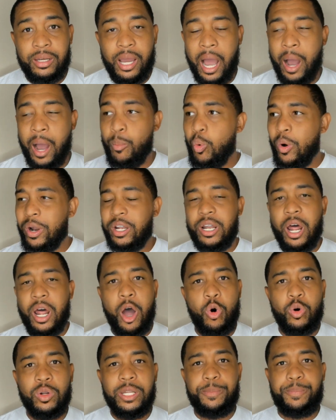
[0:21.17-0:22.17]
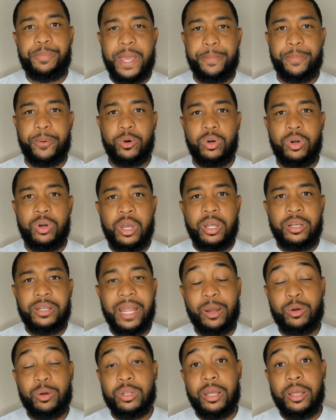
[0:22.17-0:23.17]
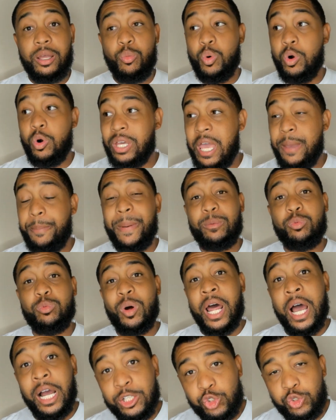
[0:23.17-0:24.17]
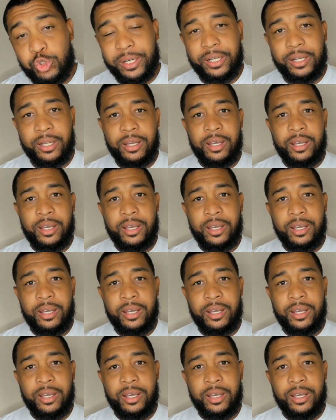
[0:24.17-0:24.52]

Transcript: I'm one of the only people that will keep it 100.